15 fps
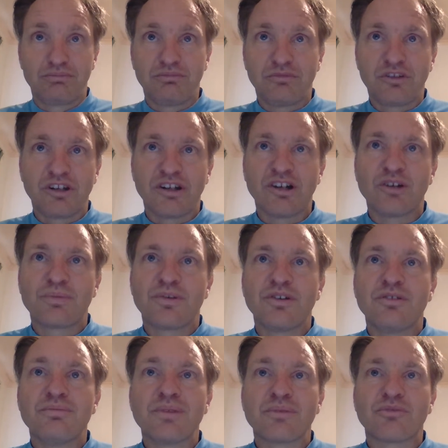to help
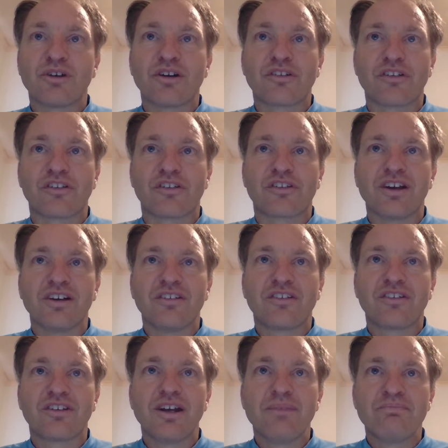you memorize the
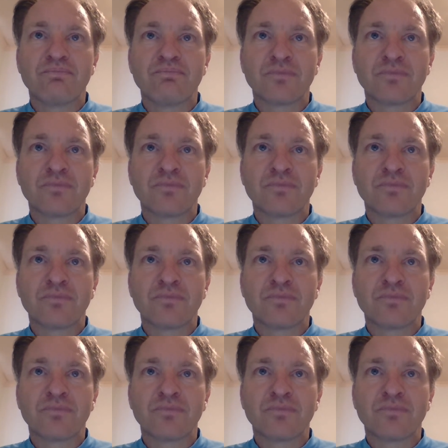sounds. Yep.